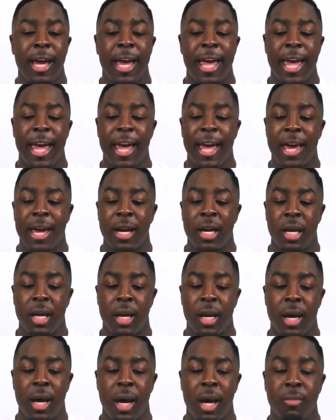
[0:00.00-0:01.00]
And
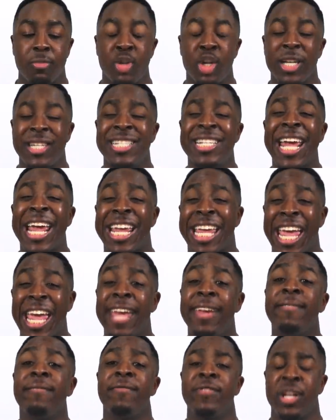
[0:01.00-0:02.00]
um, just take
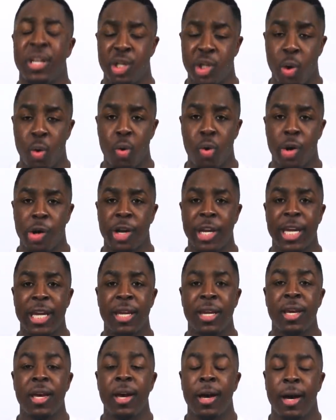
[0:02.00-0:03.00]

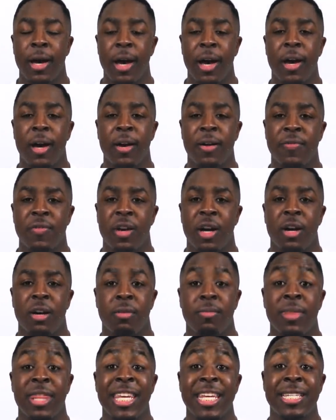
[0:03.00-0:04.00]
inventory of
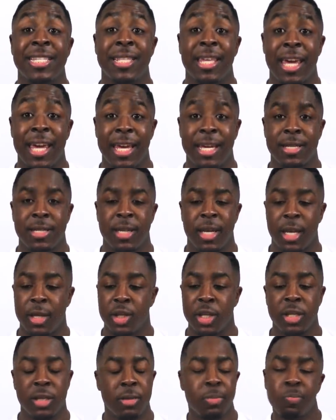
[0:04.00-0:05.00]
um, these things and
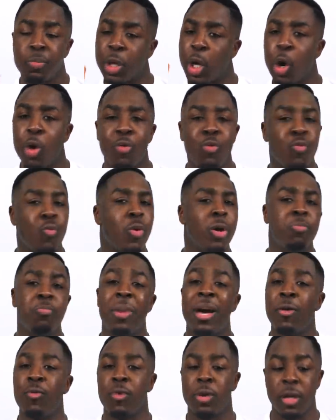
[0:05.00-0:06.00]
just go one
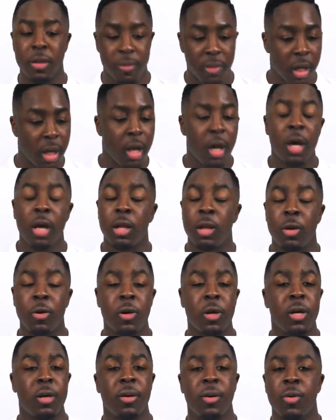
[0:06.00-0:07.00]
by one
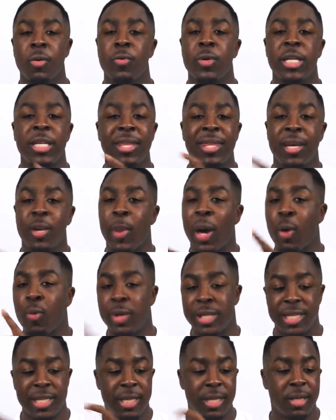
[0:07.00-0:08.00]
Lord, what do you think about
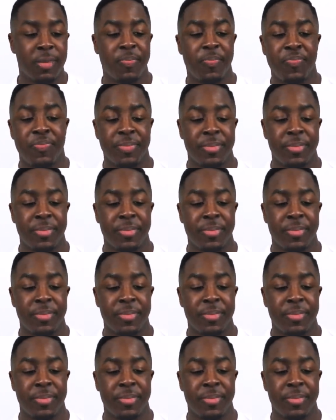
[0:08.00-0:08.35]
Winston?